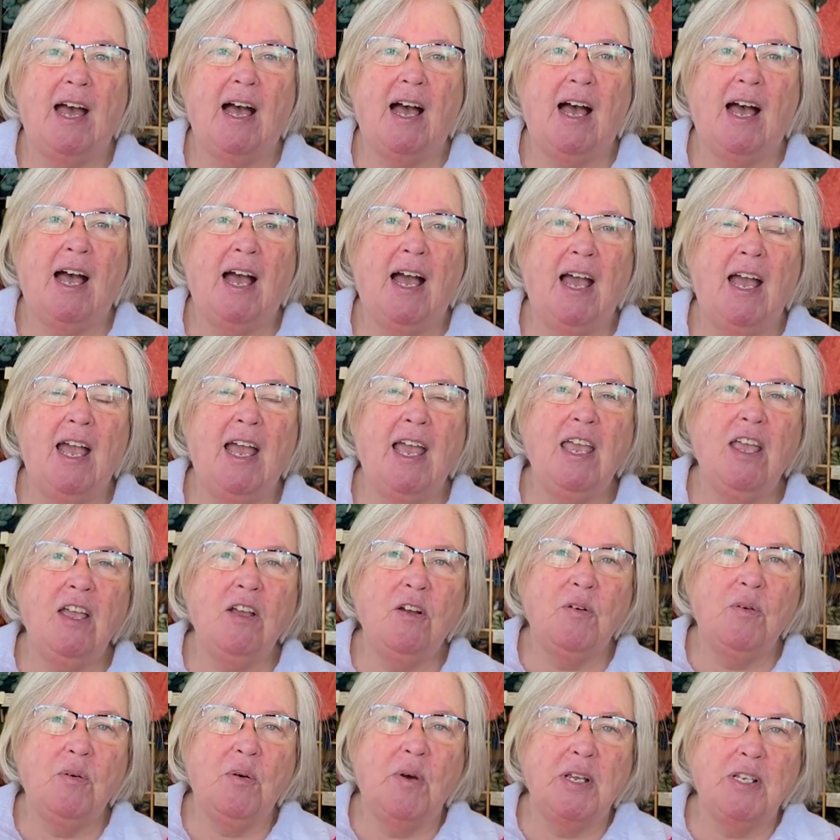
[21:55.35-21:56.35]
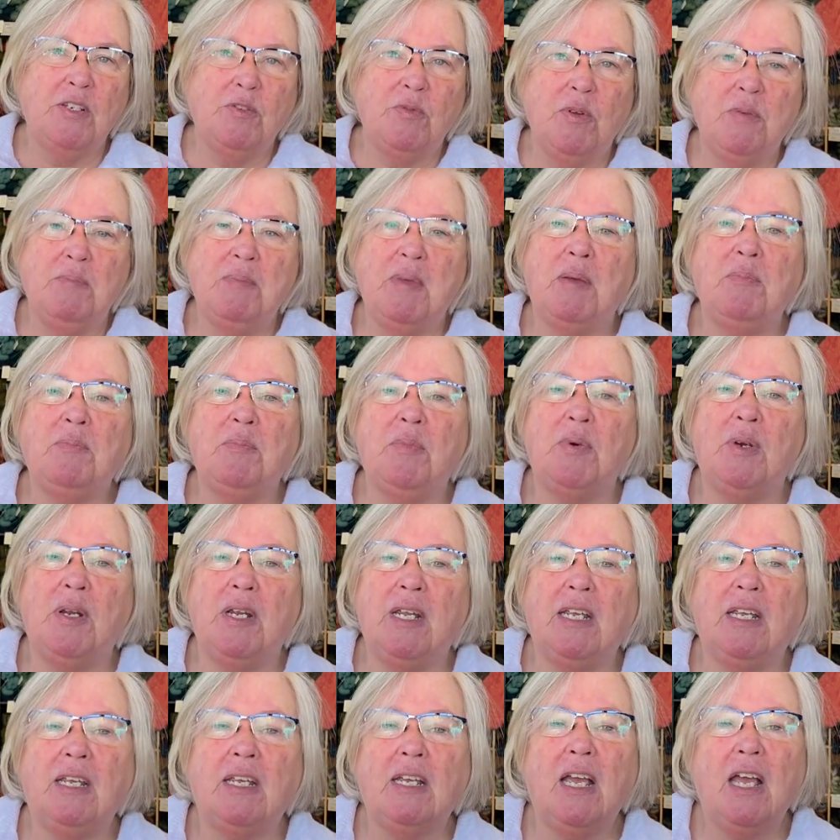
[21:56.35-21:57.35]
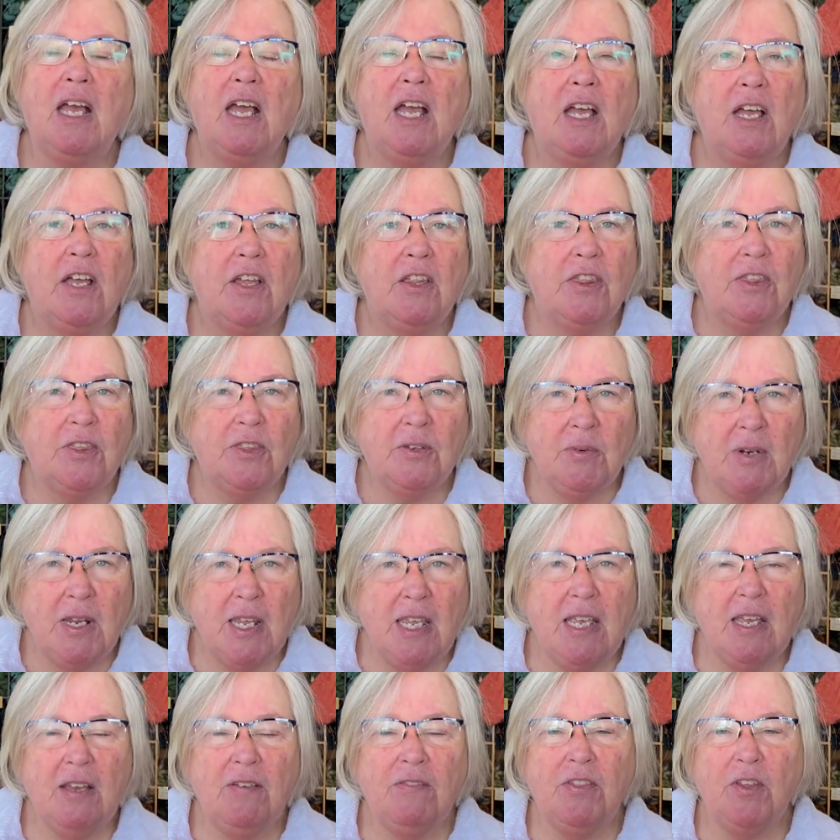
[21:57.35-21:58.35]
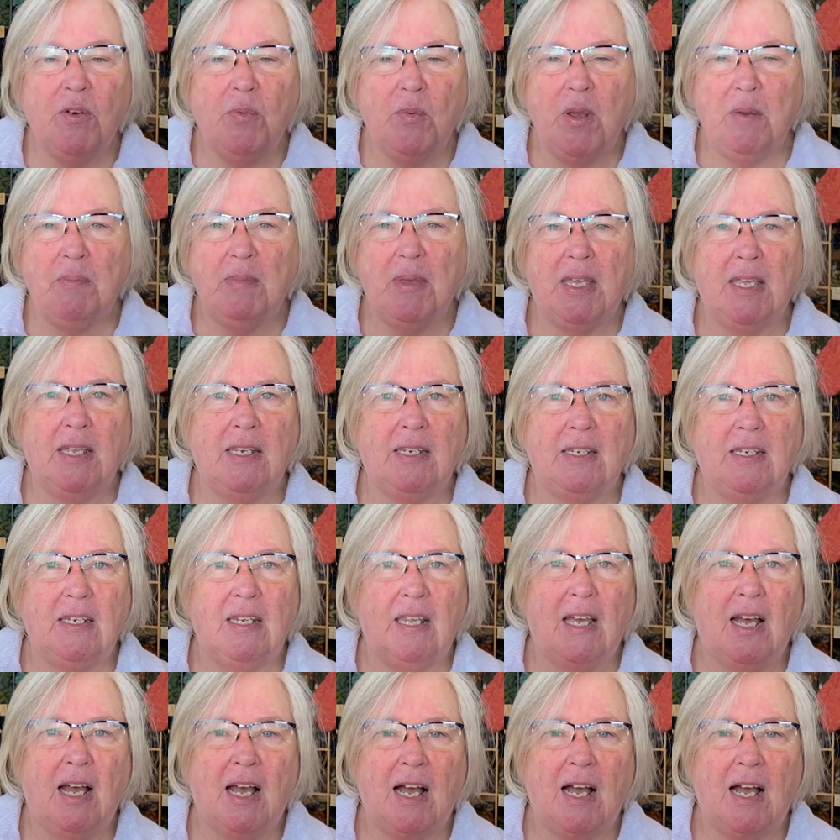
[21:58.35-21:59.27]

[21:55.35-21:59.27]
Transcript: I was remembering three of the women